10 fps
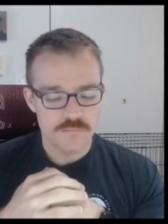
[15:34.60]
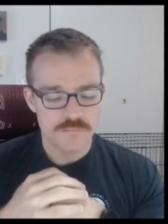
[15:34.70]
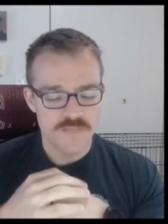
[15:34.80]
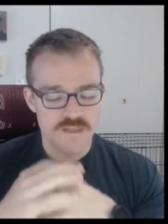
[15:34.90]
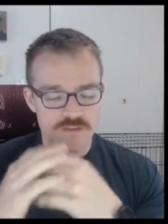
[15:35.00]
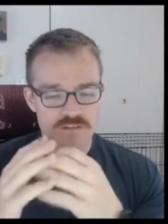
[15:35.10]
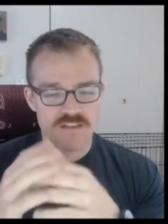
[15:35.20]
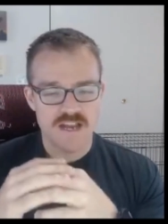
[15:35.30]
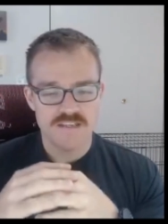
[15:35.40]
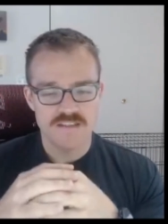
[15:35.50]
that you did
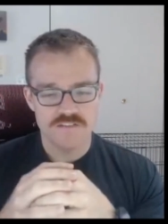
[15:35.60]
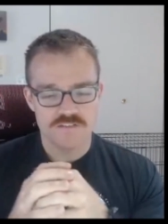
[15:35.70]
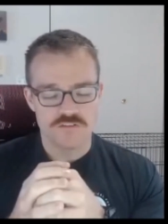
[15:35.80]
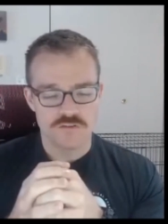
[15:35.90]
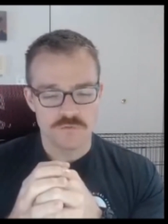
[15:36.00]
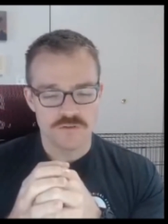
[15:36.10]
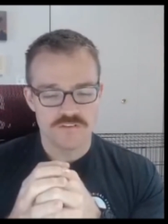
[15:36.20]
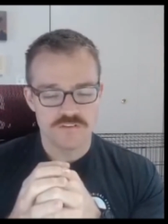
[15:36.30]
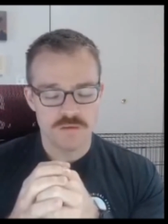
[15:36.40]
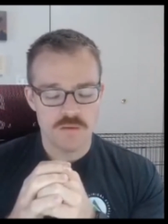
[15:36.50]
not get to with
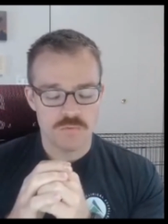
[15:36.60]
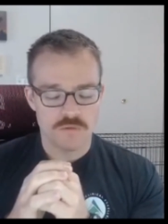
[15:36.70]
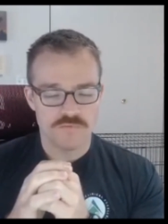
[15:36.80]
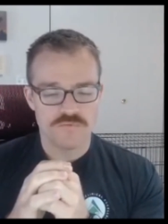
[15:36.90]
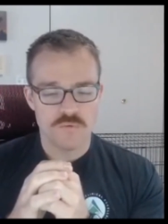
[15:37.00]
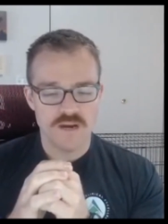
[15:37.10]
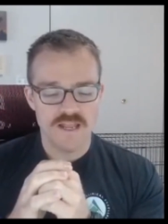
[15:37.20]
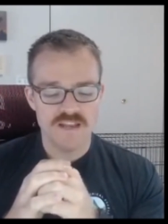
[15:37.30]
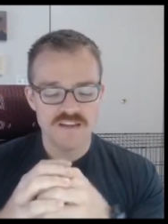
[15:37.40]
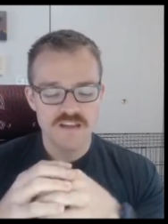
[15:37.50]
this paperwork
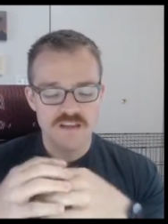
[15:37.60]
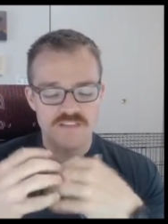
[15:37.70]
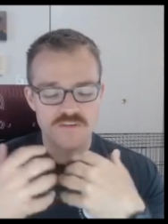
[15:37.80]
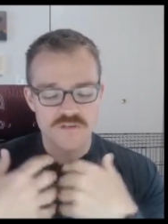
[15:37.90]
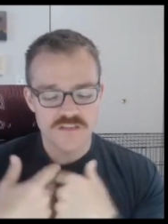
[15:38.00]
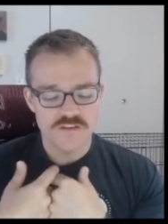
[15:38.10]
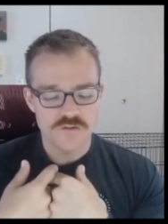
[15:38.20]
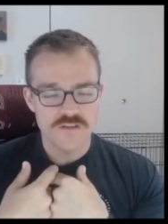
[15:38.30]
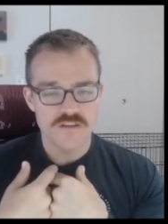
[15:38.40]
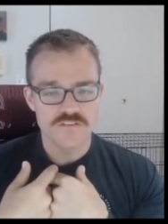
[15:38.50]
beforehand. That you get
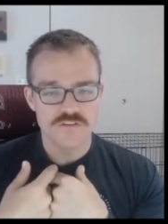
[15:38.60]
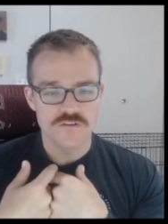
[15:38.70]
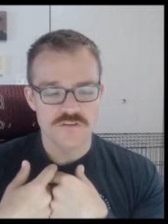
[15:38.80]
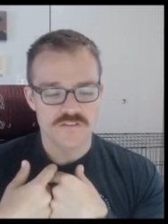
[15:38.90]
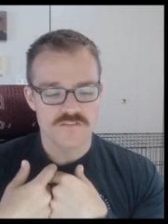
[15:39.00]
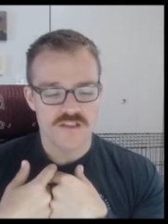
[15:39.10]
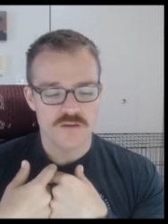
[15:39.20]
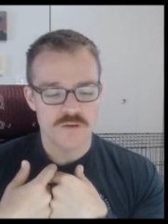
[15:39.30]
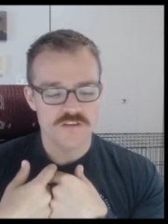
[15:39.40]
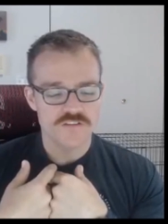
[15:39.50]
cued into during the
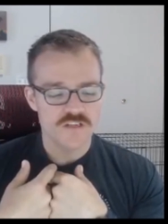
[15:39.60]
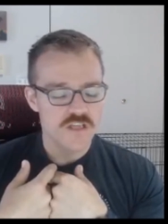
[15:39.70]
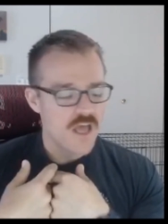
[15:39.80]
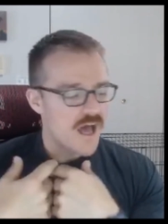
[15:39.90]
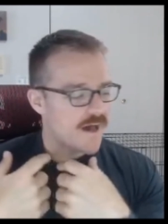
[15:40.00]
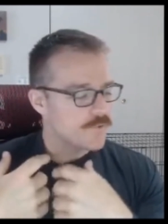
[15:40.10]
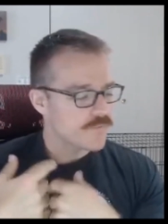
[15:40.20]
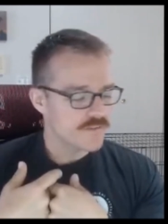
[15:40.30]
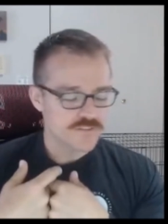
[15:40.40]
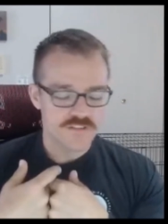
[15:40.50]
evaluation. I don't
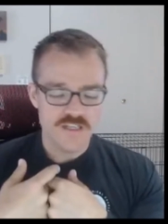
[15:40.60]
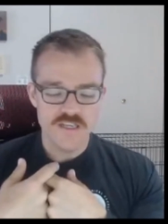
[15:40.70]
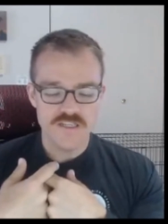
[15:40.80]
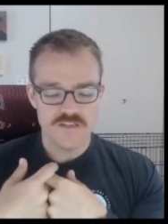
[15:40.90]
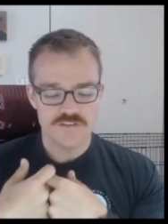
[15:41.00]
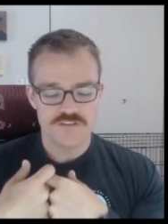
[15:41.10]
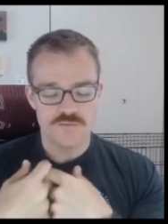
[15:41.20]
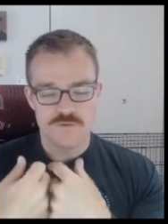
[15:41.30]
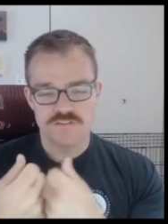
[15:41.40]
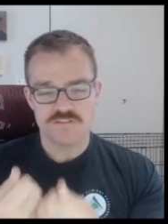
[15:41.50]
think there's any
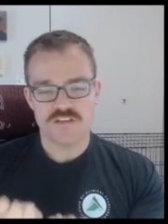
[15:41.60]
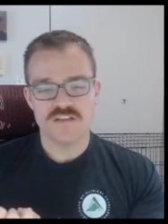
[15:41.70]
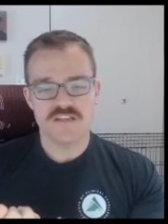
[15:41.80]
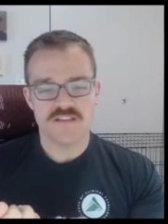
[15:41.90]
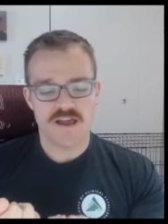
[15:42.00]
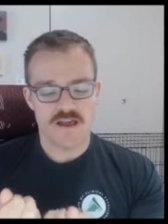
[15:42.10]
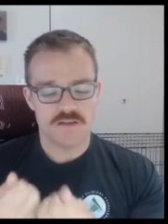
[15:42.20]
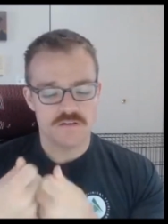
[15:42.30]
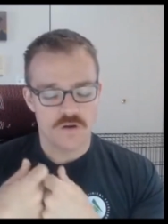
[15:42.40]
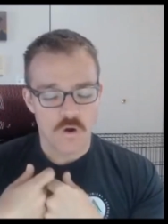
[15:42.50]
issue with sending
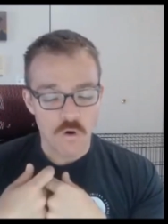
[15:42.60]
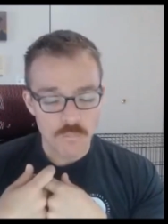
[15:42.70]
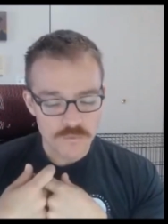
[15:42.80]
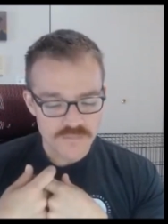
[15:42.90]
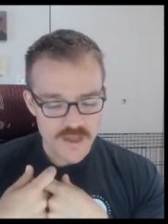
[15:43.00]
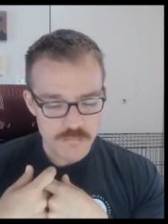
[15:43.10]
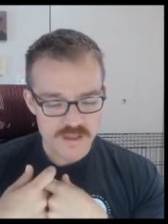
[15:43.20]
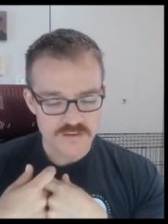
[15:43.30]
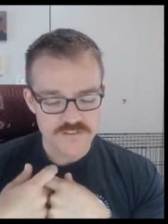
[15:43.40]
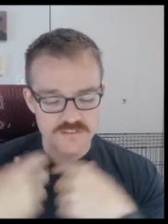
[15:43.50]
that home with that
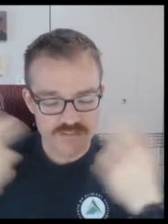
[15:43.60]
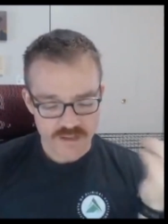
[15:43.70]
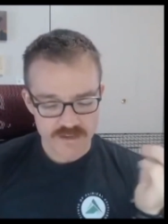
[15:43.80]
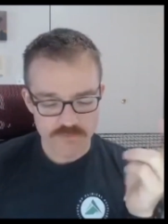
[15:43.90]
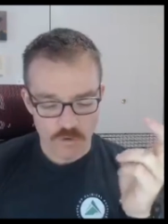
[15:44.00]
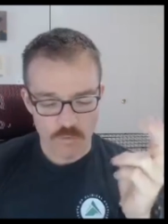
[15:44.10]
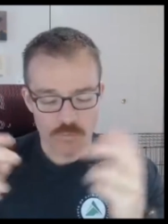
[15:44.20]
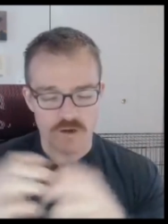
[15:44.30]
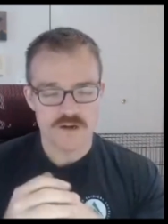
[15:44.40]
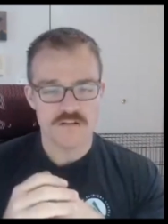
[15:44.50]
patient as kind of
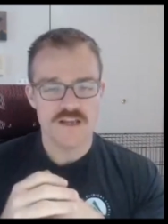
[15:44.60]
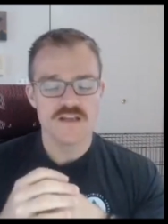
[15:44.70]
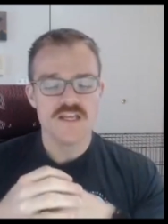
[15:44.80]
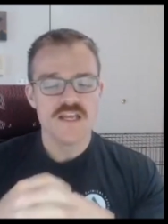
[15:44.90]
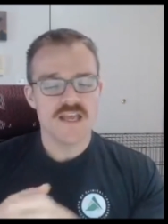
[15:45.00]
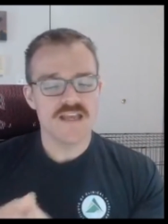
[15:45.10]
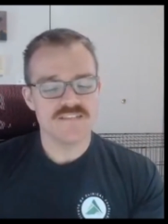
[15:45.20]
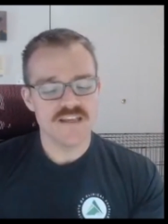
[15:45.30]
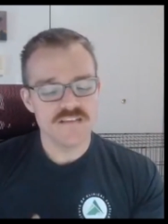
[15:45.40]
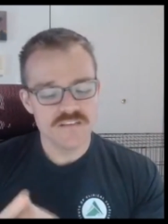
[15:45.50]
homework, right? Hey,
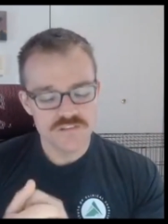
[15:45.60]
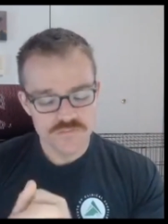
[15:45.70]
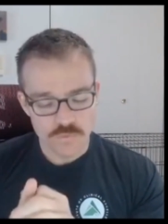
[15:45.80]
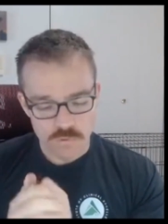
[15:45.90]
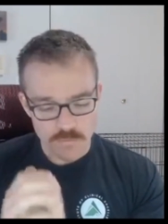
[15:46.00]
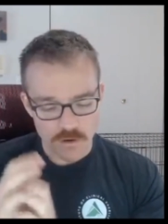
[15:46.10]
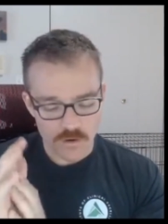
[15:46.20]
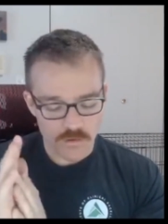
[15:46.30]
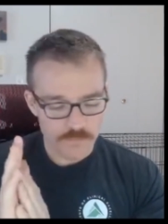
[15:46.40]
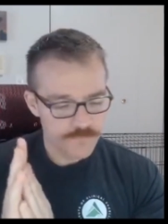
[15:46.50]
take this form
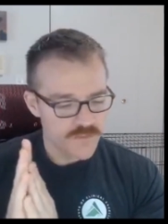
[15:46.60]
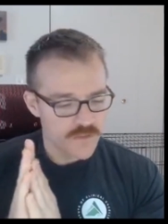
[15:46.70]
home